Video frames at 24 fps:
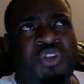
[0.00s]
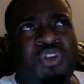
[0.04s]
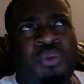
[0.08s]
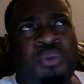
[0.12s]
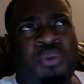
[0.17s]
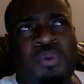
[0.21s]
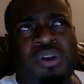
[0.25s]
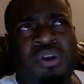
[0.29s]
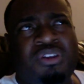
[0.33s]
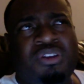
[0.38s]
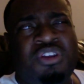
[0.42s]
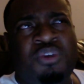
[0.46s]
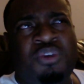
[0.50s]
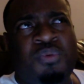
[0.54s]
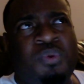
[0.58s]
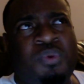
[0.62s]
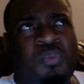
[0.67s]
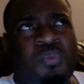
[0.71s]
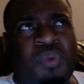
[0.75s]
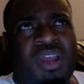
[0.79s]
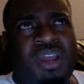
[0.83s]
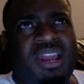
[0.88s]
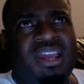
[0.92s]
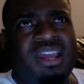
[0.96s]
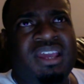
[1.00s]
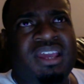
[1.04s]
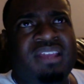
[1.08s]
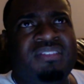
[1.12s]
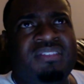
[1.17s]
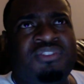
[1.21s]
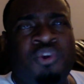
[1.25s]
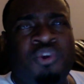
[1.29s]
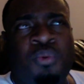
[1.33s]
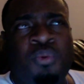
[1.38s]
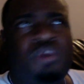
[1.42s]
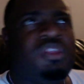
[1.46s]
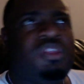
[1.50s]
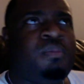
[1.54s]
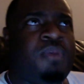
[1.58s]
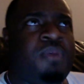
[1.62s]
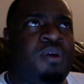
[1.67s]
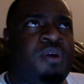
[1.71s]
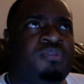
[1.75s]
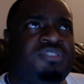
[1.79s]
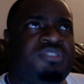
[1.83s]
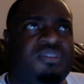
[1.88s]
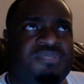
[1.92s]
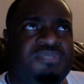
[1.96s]
you were you were really doing the
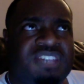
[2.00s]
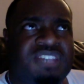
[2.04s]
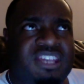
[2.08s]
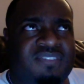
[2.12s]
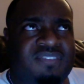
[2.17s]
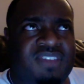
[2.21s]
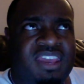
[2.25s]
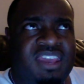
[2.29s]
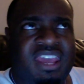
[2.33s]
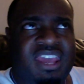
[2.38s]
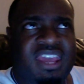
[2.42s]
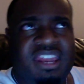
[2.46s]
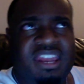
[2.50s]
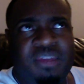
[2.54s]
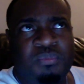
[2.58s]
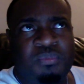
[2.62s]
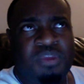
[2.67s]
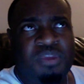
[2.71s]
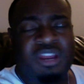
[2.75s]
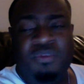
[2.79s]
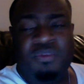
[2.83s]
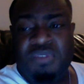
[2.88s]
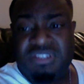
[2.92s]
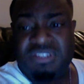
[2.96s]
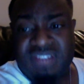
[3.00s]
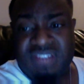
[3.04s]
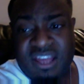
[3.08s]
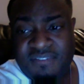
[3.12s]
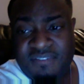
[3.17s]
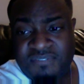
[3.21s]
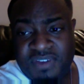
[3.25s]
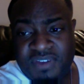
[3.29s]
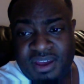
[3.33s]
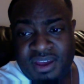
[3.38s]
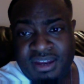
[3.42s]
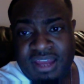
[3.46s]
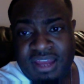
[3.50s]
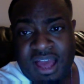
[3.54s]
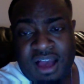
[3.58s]
most on TV, and it really was not funny.